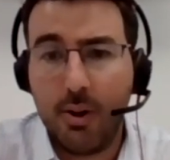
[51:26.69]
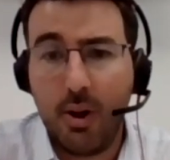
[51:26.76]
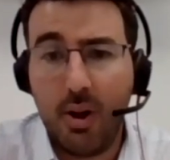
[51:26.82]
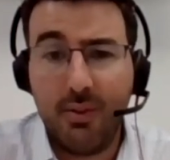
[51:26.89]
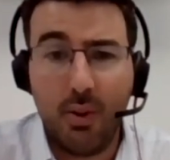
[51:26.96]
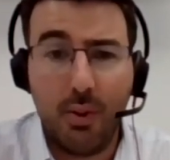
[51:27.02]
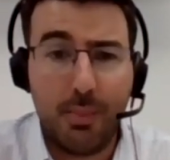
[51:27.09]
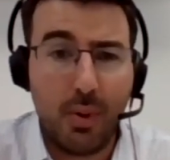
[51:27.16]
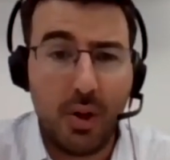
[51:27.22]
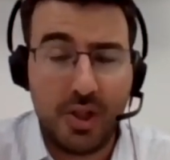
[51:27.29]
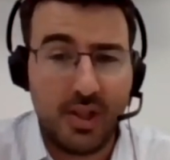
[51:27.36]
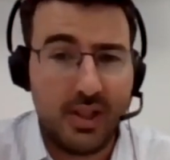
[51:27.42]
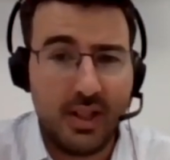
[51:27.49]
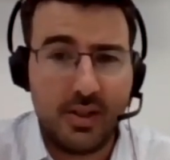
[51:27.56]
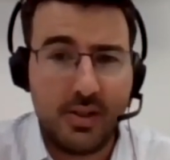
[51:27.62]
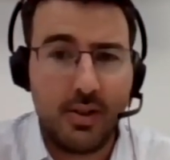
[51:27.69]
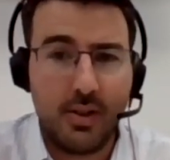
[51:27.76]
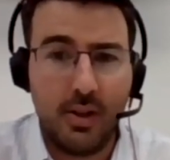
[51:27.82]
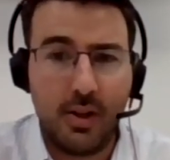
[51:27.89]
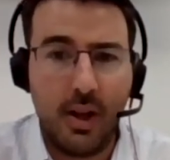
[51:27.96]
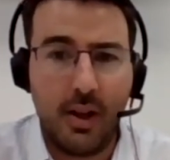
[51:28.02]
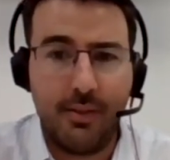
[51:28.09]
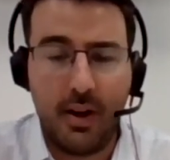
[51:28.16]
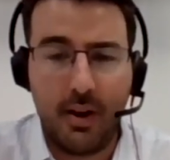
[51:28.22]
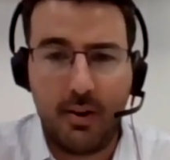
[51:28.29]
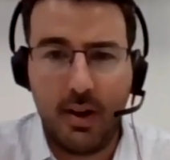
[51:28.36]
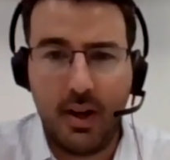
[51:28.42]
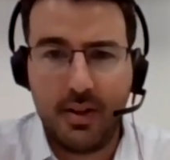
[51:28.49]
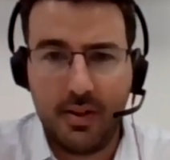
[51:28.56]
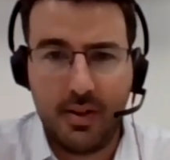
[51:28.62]
overall project that's not looking very
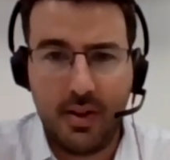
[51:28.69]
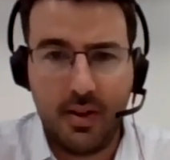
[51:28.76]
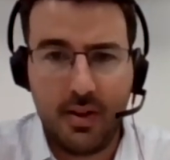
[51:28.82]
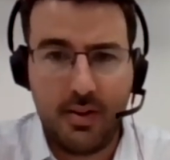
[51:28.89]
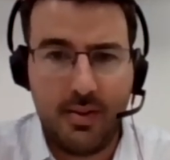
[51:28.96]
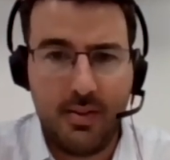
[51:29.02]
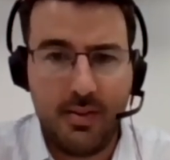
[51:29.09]
great at the end.